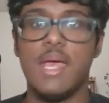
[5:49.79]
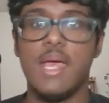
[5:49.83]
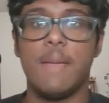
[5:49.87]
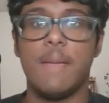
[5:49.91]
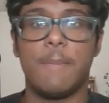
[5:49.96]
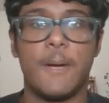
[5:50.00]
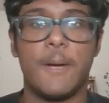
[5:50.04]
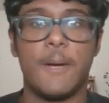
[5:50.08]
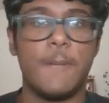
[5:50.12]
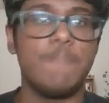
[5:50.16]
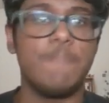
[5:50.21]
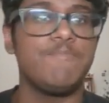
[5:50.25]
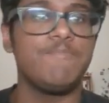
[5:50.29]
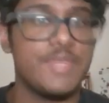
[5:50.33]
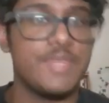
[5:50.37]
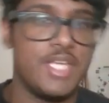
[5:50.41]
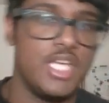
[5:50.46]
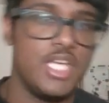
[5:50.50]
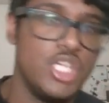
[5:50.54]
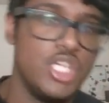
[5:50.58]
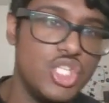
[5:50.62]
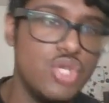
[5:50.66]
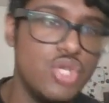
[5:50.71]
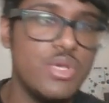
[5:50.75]
But
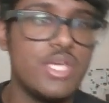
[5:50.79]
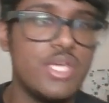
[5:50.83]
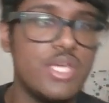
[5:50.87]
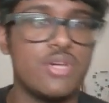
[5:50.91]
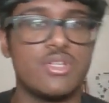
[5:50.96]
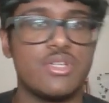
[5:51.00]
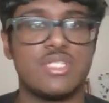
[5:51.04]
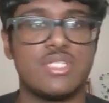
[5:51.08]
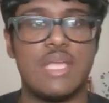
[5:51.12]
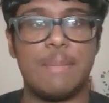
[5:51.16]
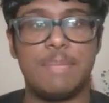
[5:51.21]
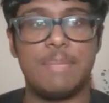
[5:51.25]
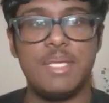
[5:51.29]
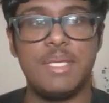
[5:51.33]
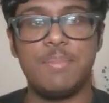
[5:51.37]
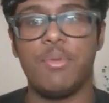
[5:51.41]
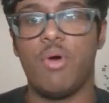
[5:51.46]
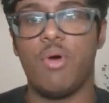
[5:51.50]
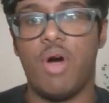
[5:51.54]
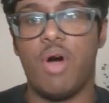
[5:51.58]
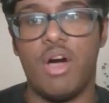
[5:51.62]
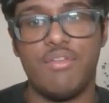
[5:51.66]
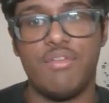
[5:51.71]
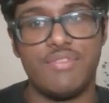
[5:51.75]
the issue here is that
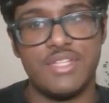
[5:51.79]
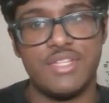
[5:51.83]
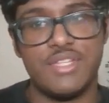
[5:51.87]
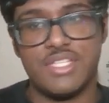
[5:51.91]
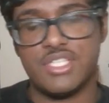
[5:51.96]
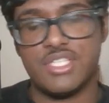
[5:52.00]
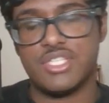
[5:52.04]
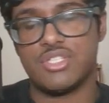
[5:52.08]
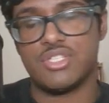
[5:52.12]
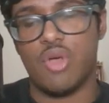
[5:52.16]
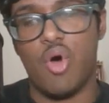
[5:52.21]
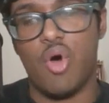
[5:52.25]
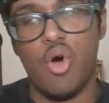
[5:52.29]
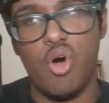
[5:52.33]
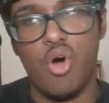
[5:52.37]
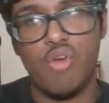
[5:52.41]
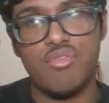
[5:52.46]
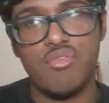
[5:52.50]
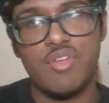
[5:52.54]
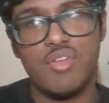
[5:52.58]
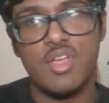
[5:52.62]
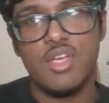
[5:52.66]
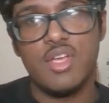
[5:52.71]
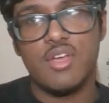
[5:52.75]
people often
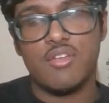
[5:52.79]
solve